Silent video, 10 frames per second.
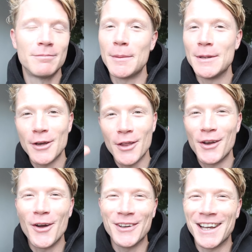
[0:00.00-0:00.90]
Maybe turn the
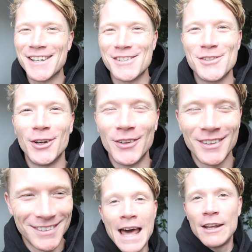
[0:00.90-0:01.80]
notifications on.
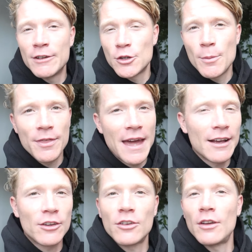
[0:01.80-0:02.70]
You can leave a super
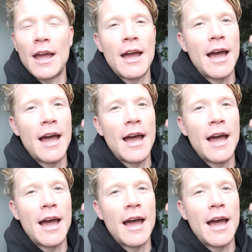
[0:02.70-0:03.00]
thanks